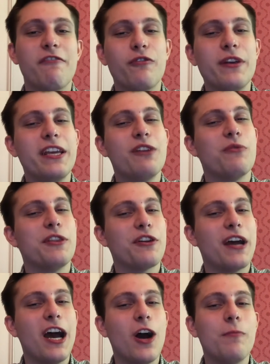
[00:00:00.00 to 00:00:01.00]
If we, with
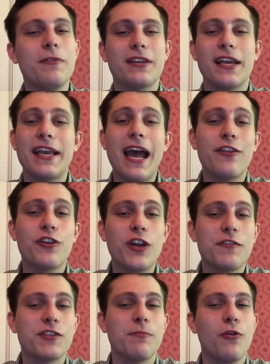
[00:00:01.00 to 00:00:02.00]
your help, can gather
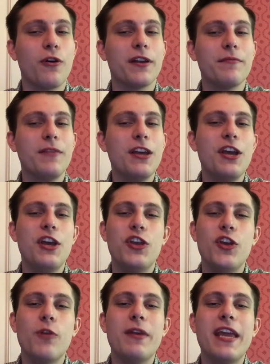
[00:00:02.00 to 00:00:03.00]
enough support,
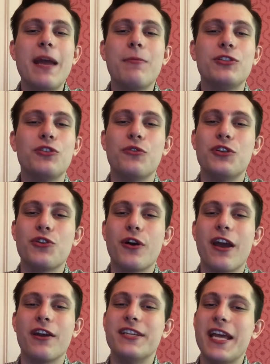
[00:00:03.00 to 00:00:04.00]
you'll be able to
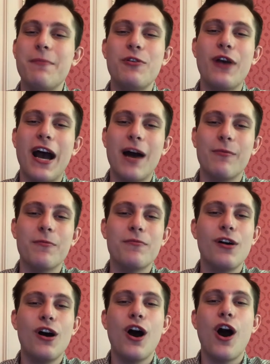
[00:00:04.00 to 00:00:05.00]
enjoy our debut album,
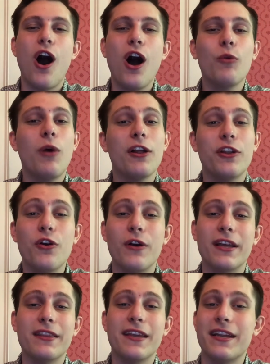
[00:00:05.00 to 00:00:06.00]
all while
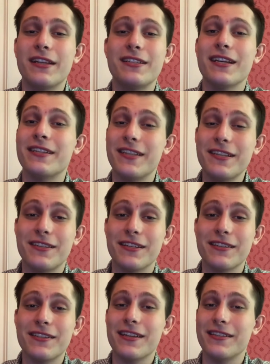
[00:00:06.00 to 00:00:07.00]
knowing that its
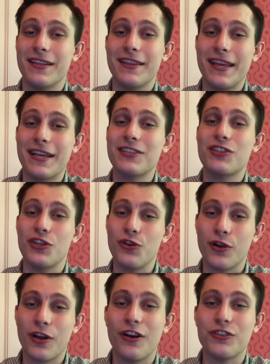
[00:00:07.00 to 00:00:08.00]
existence is in thanks to
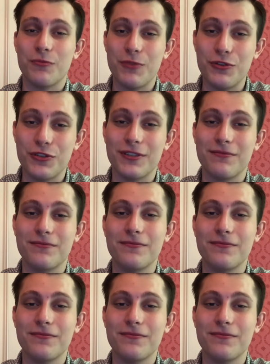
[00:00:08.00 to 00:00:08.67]
your contribution.